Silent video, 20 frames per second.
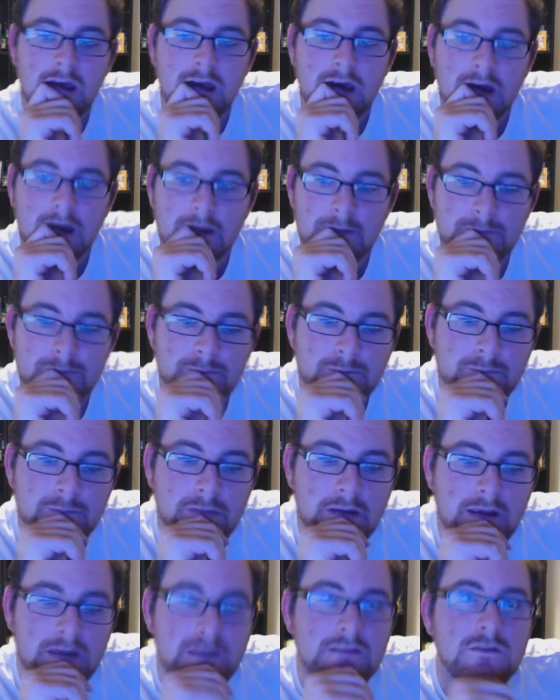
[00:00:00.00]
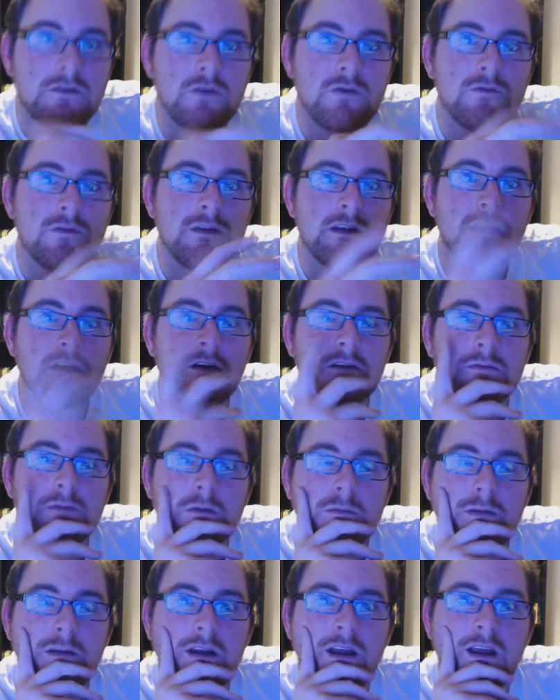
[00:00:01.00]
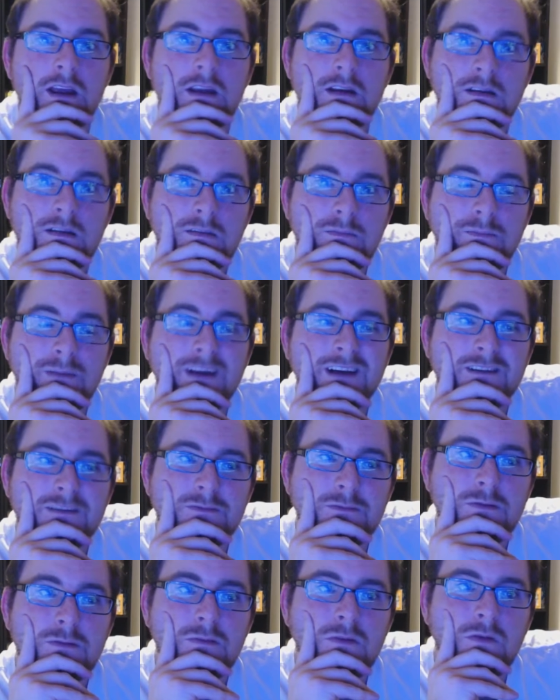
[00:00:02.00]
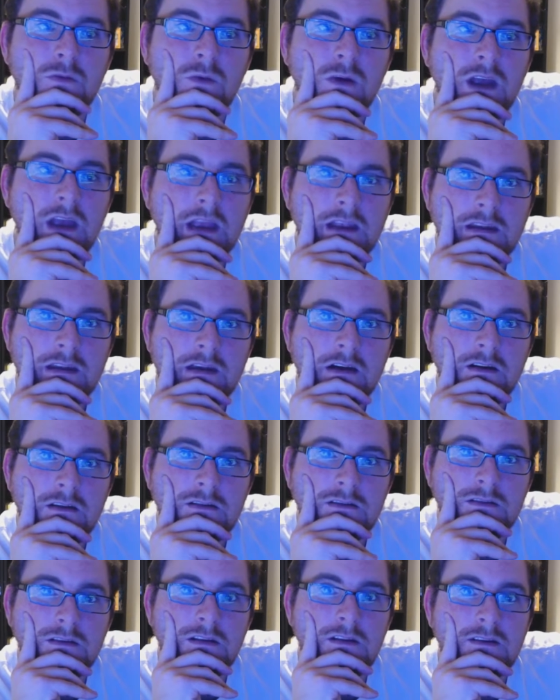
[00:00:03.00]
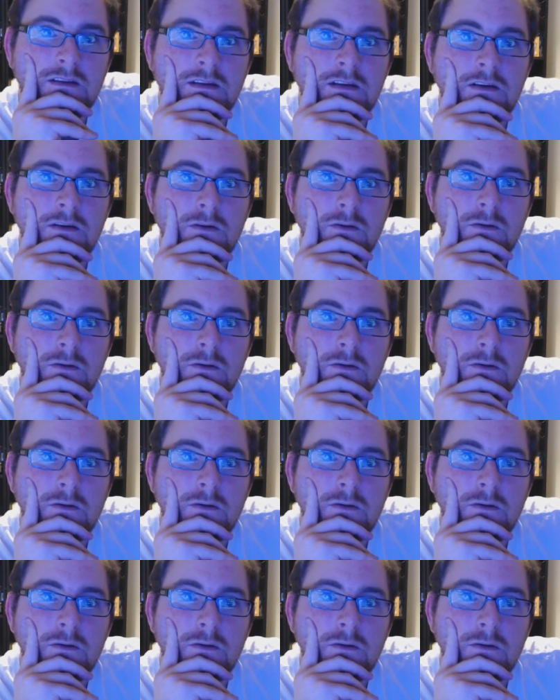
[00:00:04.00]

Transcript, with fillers: Um, but yeah, two videos probably maximum a week now until